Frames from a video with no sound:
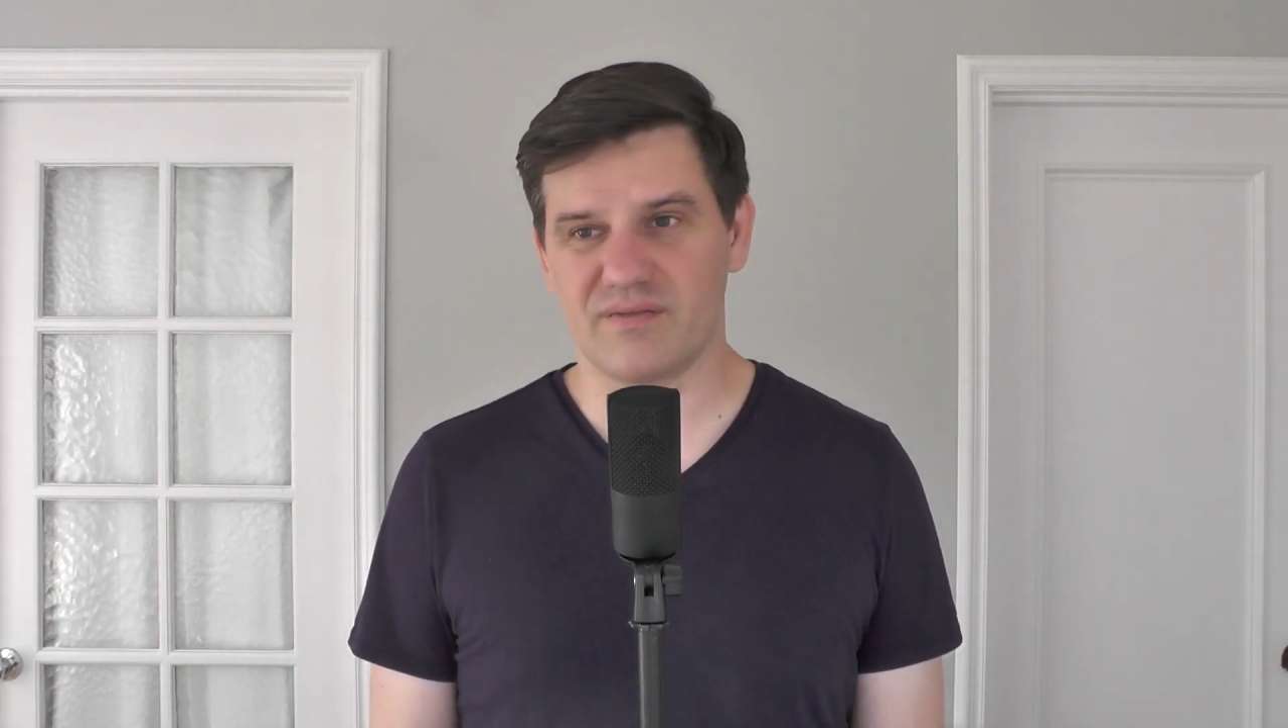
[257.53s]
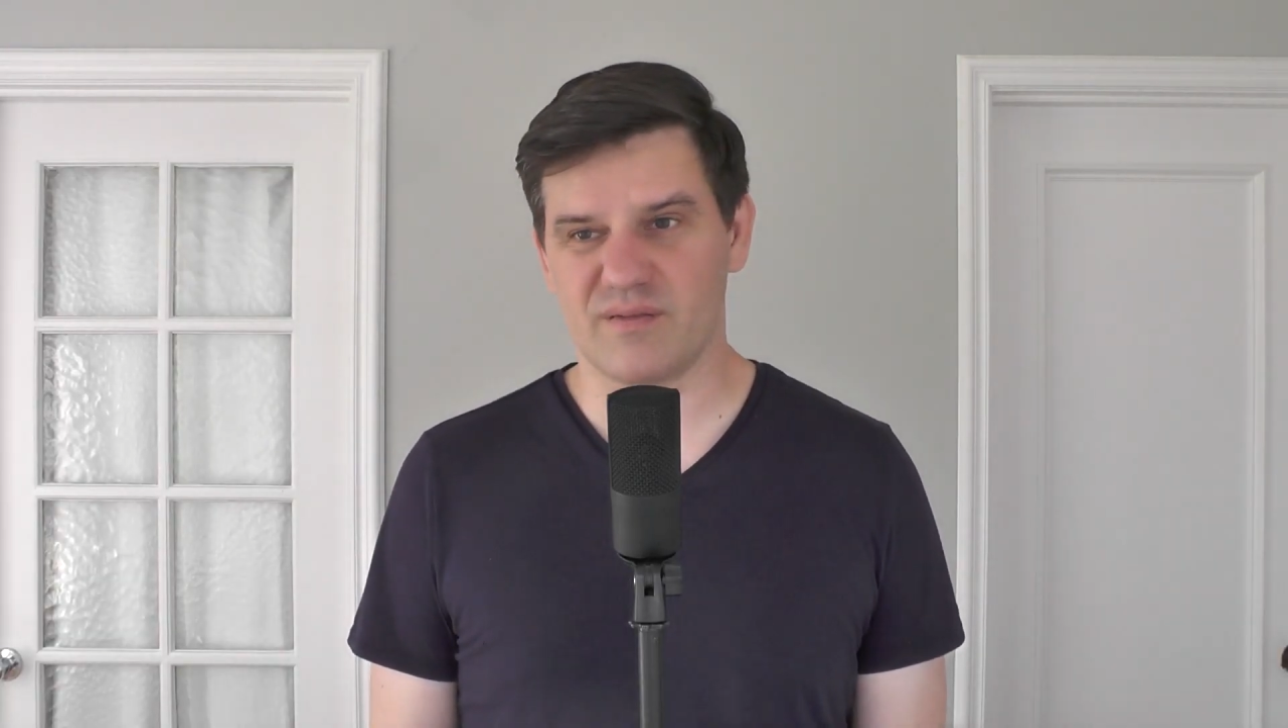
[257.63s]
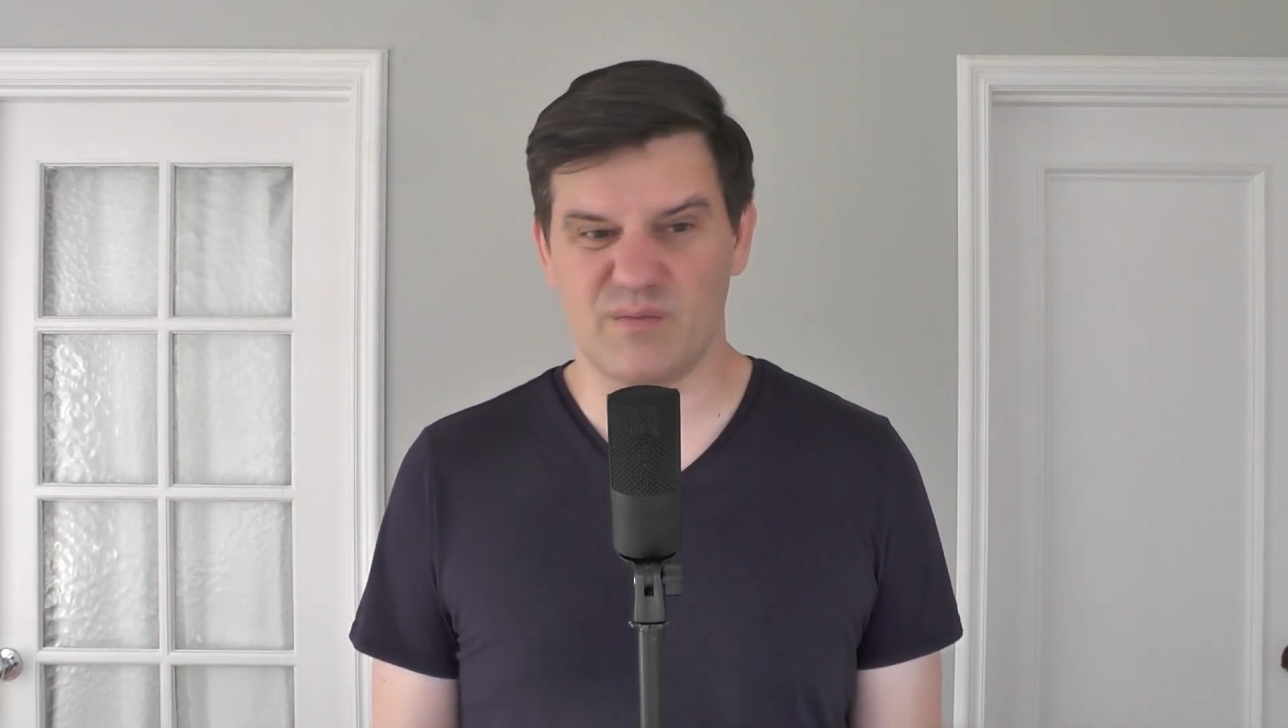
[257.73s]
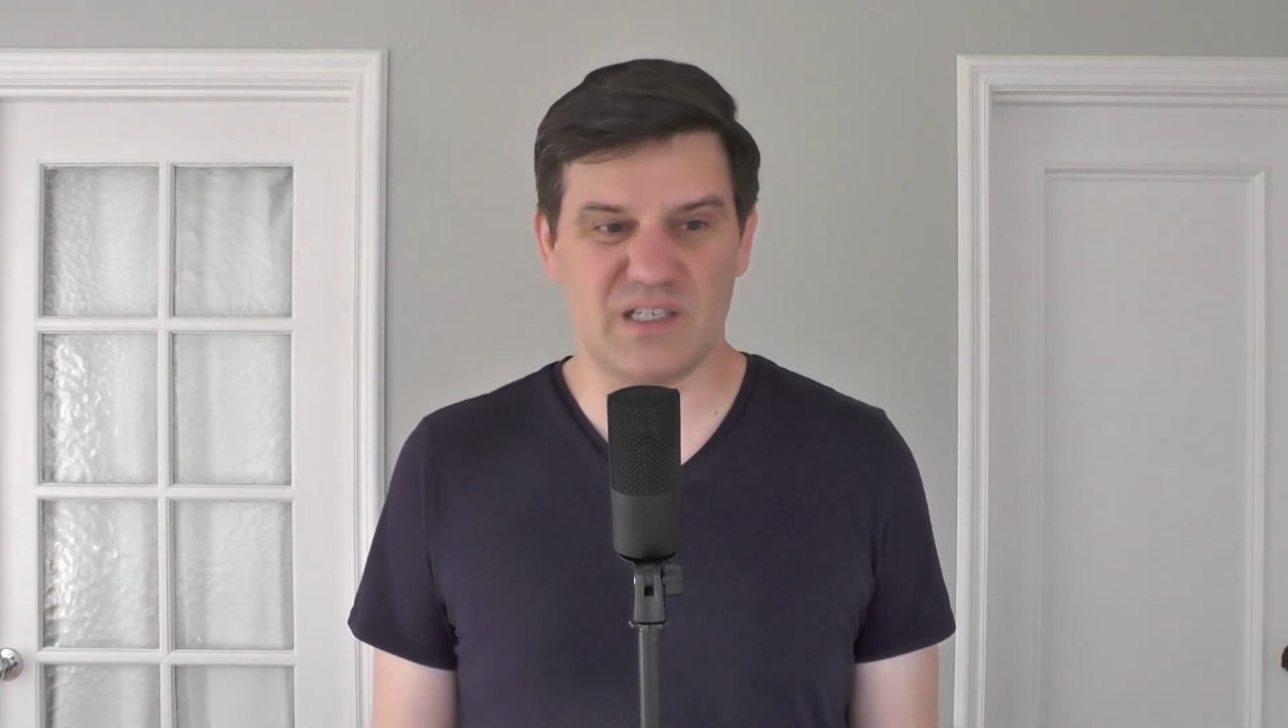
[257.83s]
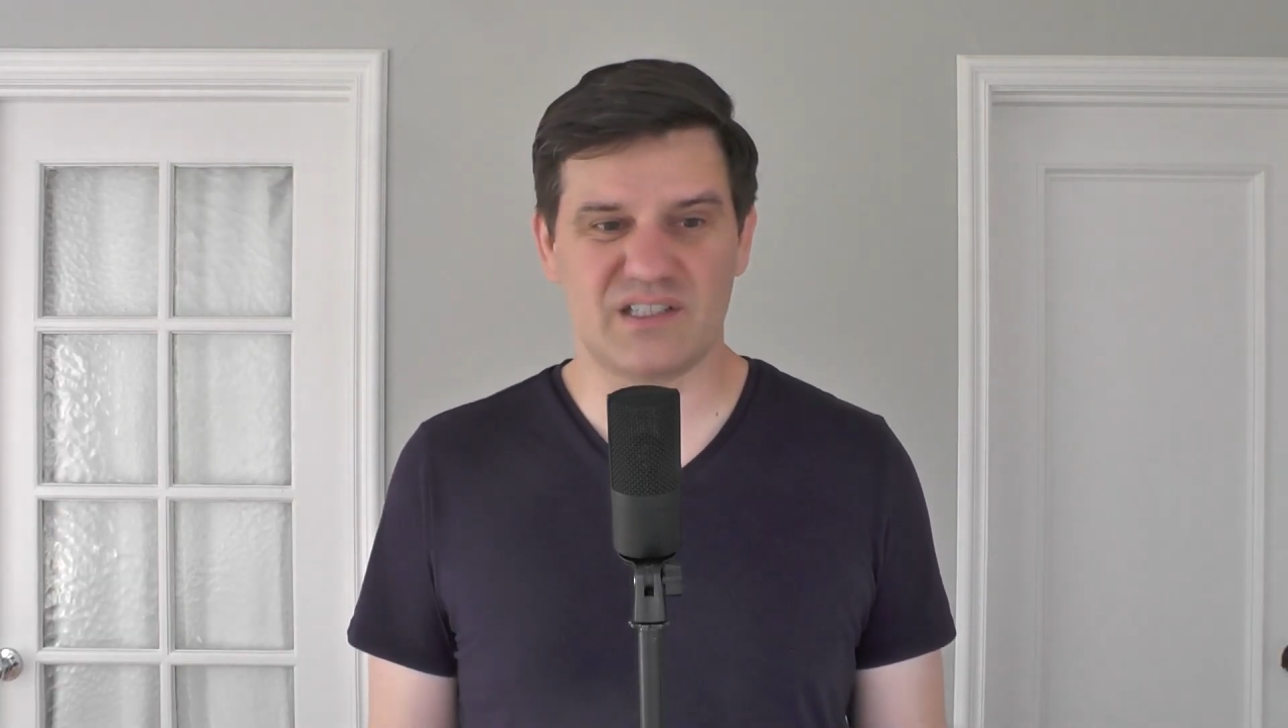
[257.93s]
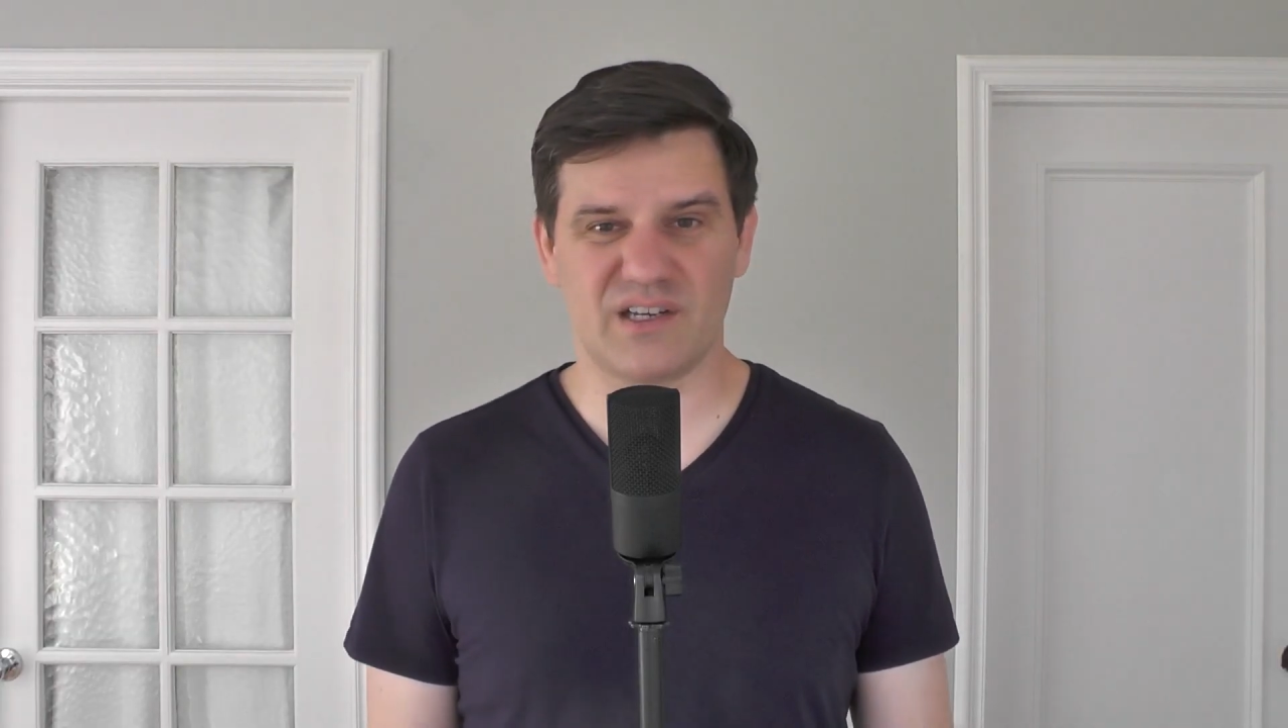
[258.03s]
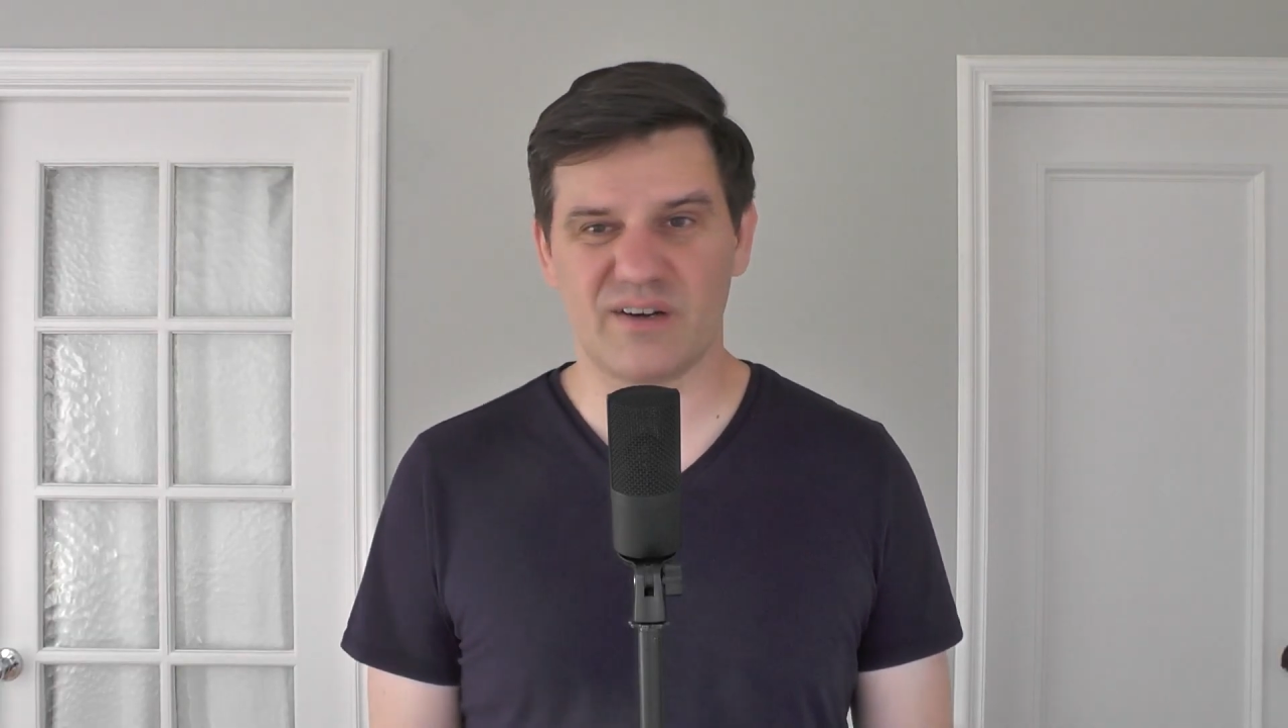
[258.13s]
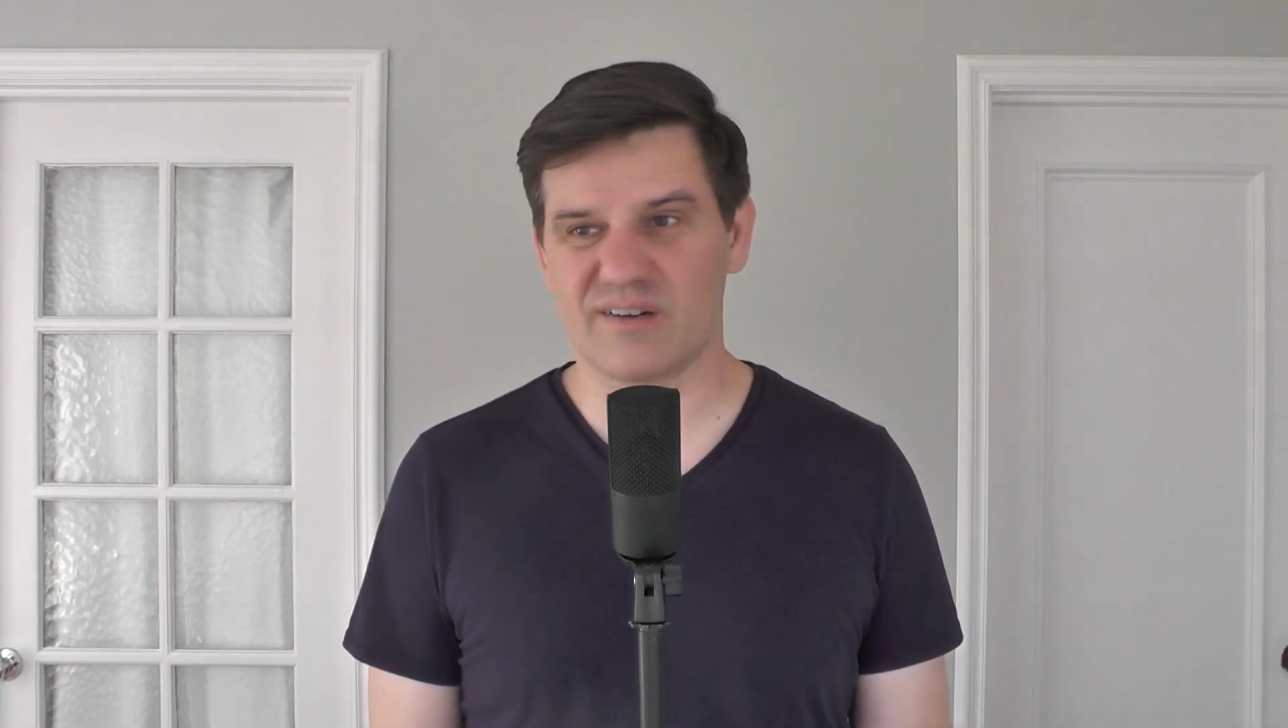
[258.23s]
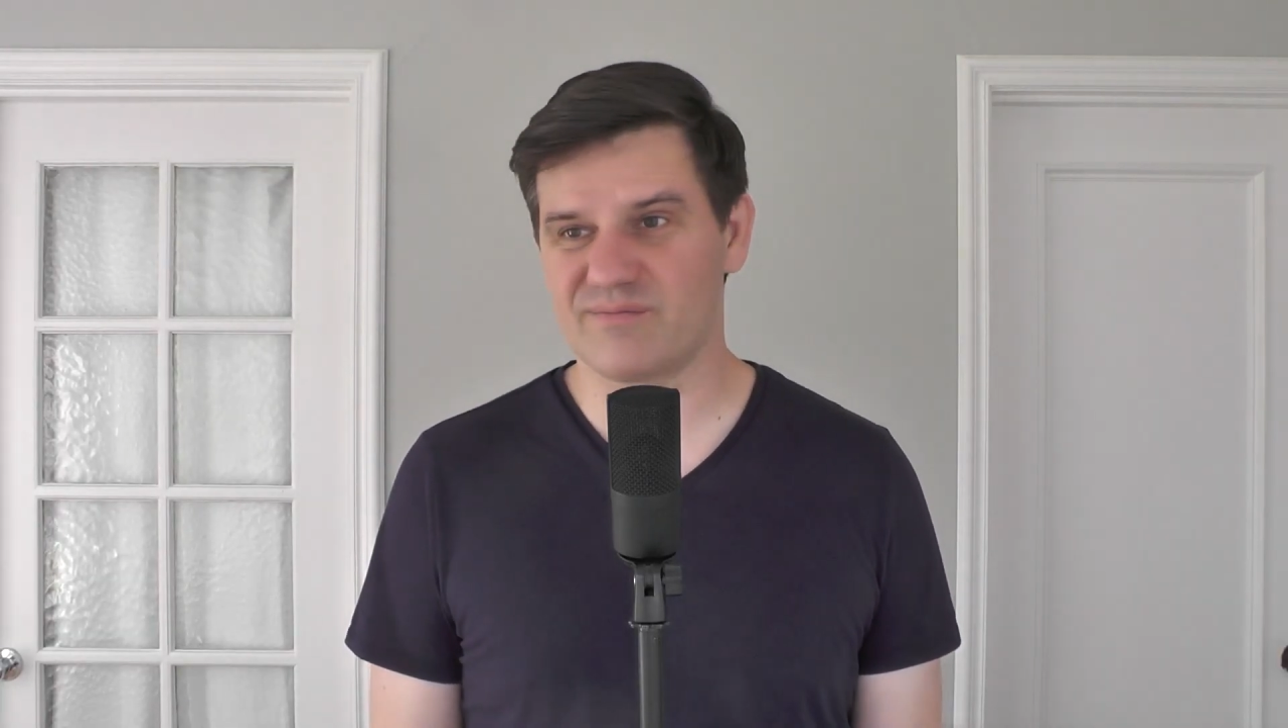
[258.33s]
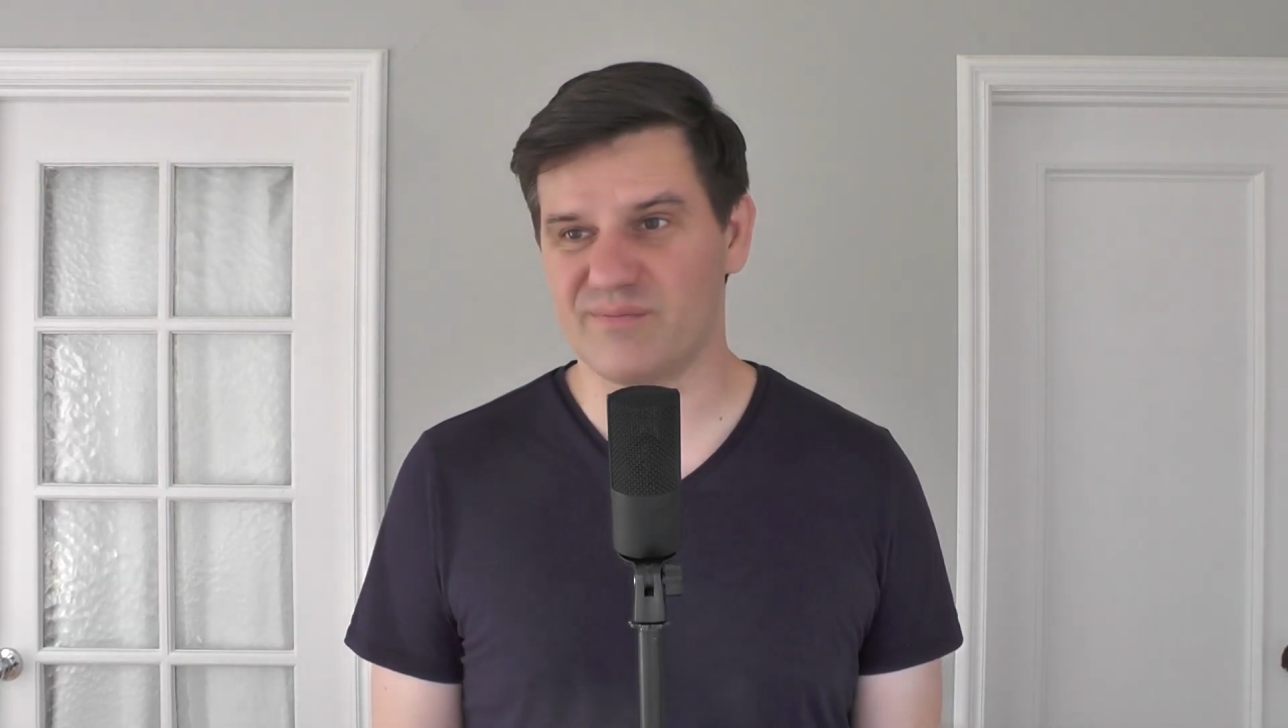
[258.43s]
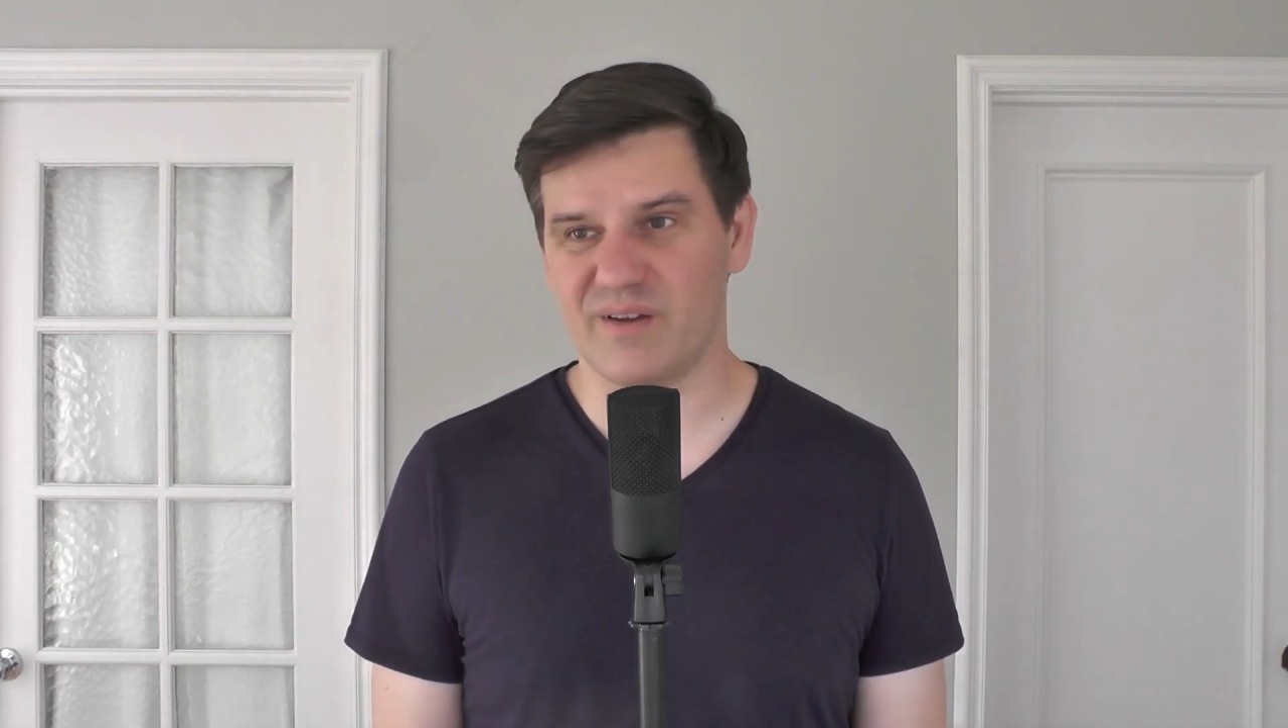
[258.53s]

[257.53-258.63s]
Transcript: It means that you're